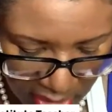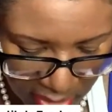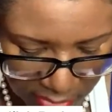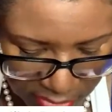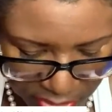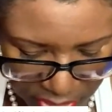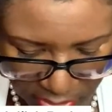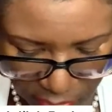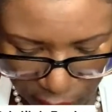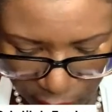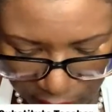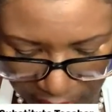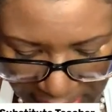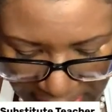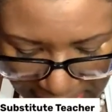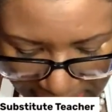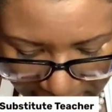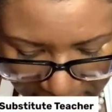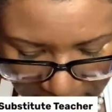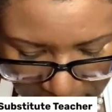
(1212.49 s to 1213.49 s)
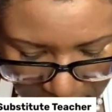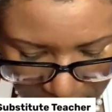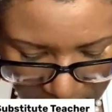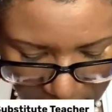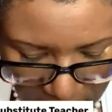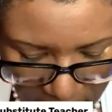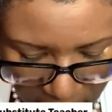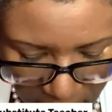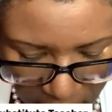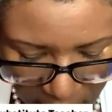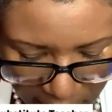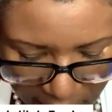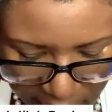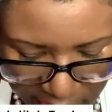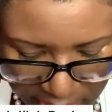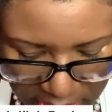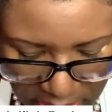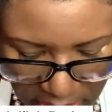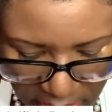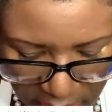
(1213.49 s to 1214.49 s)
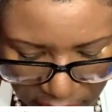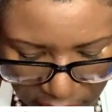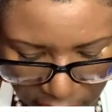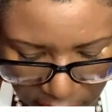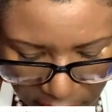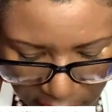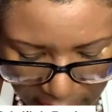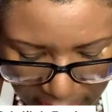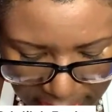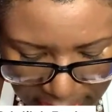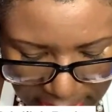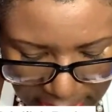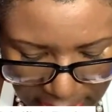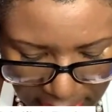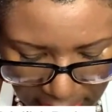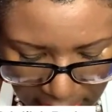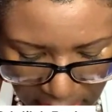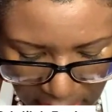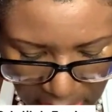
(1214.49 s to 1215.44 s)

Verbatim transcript: which is fine. Water is good for us.